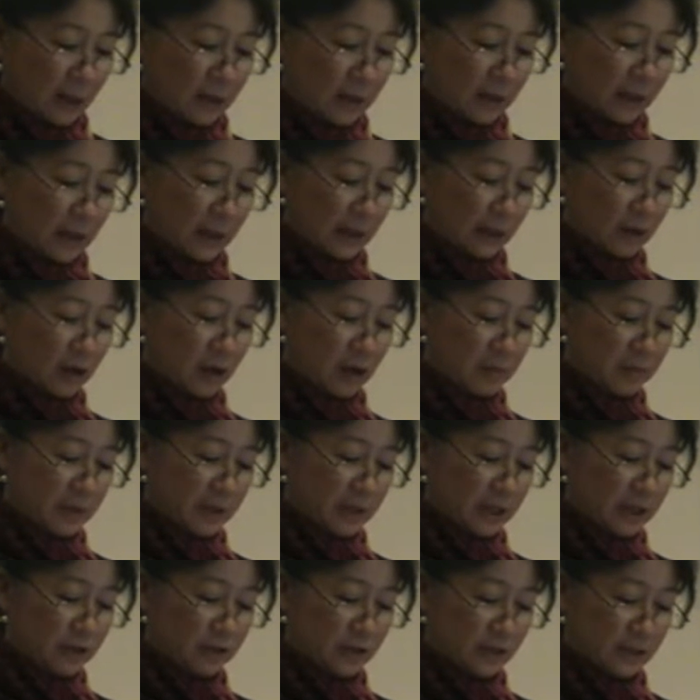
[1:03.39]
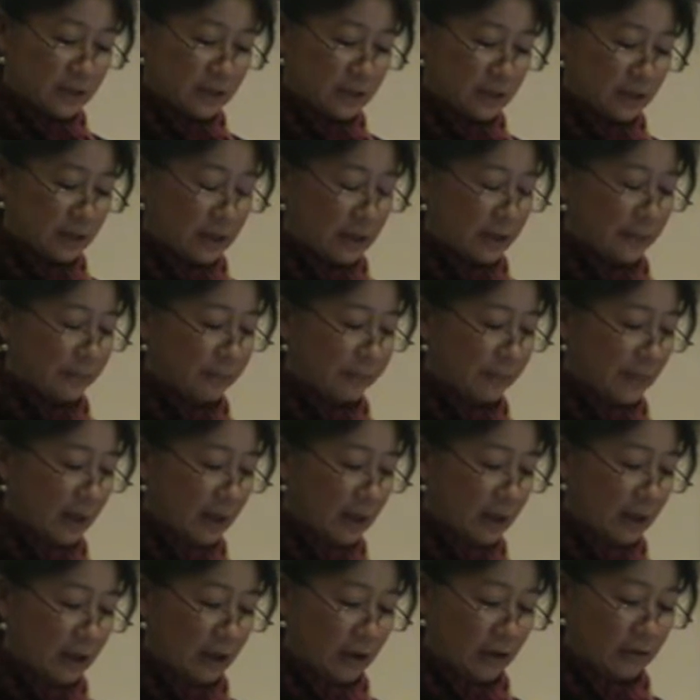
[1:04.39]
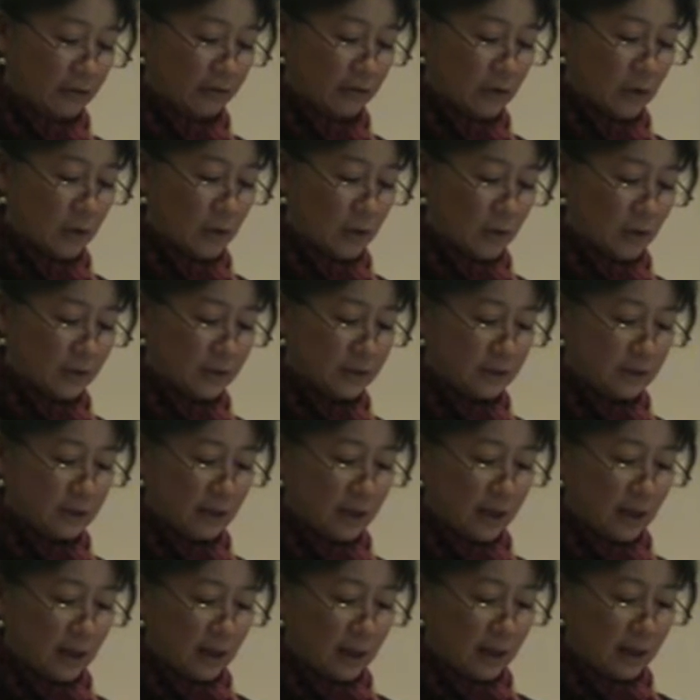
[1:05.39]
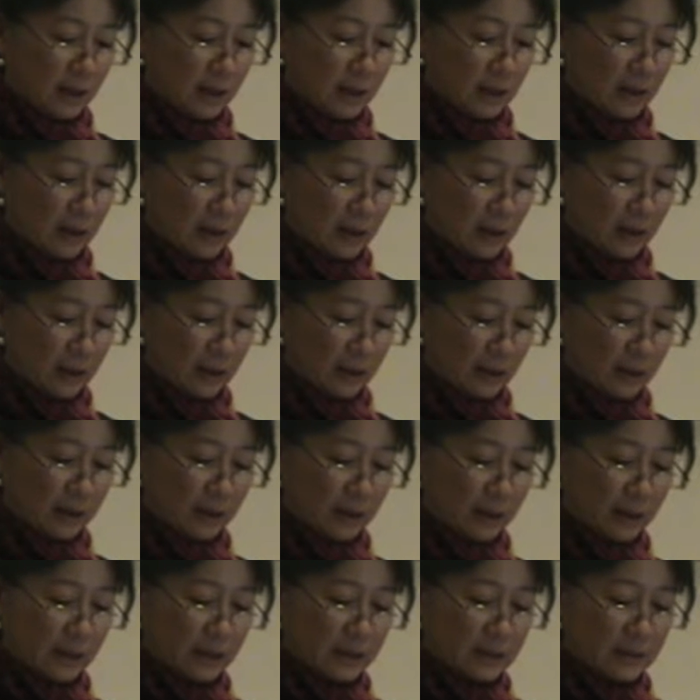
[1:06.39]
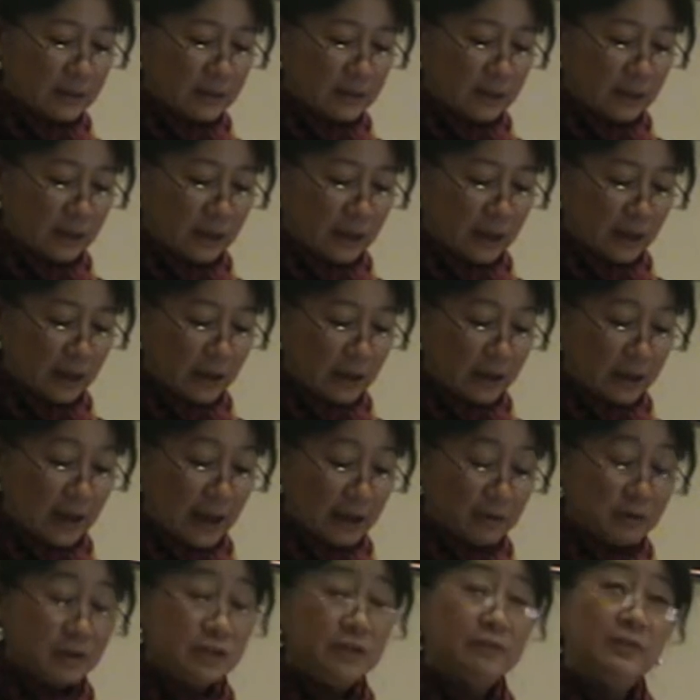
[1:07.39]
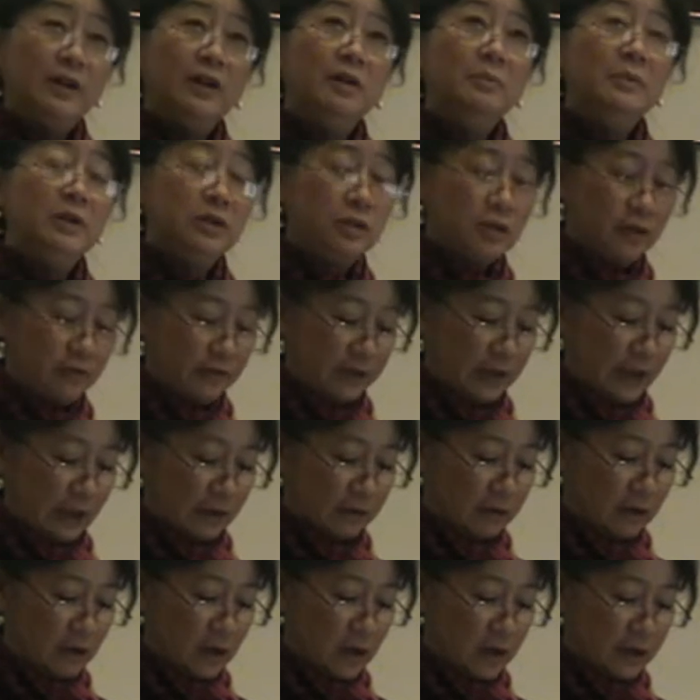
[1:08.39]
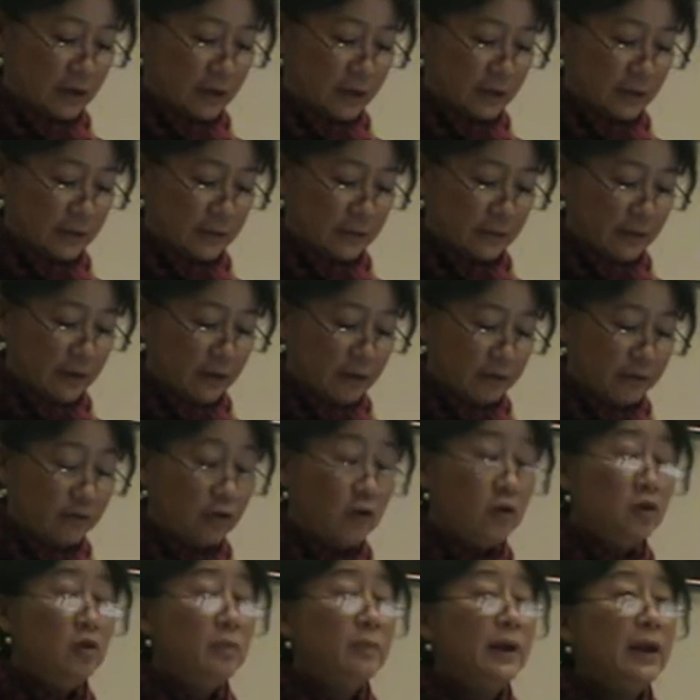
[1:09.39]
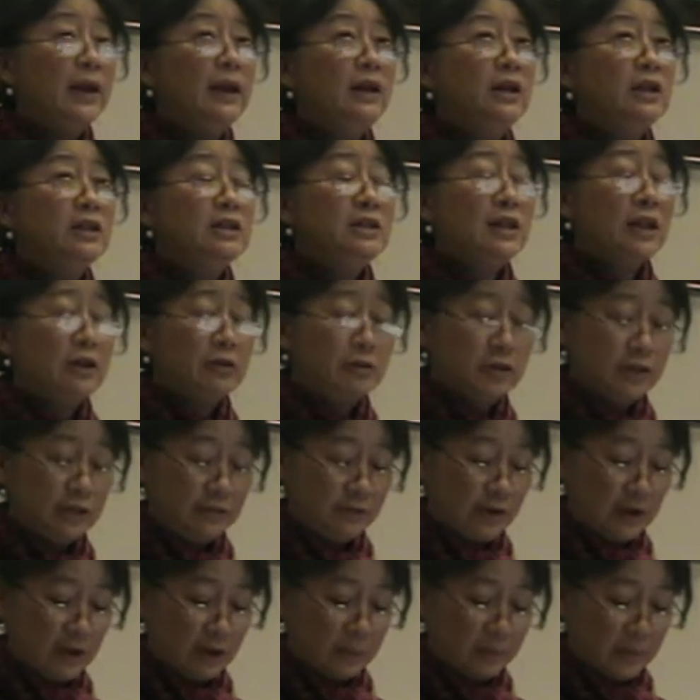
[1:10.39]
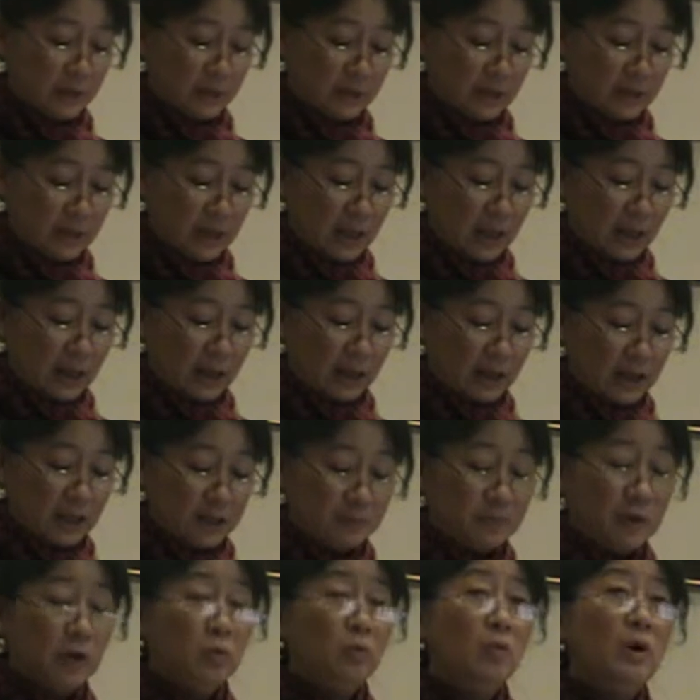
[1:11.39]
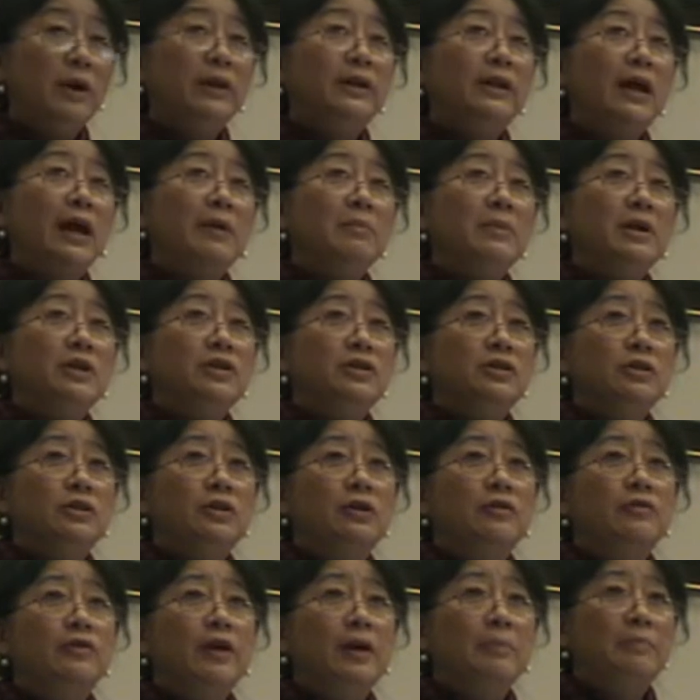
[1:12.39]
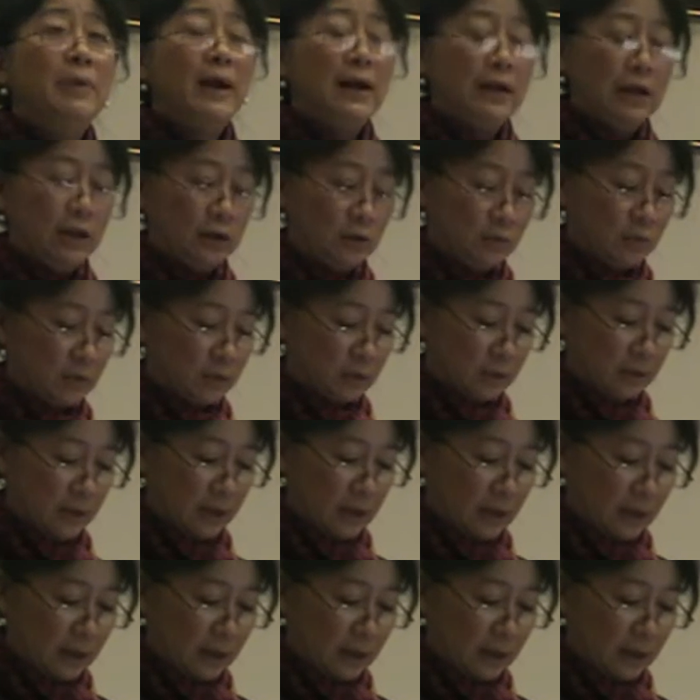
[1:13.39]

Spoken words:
The common interest here, of course, is the language development of EAL learners, for whom English language development is but one dimension of their bilingual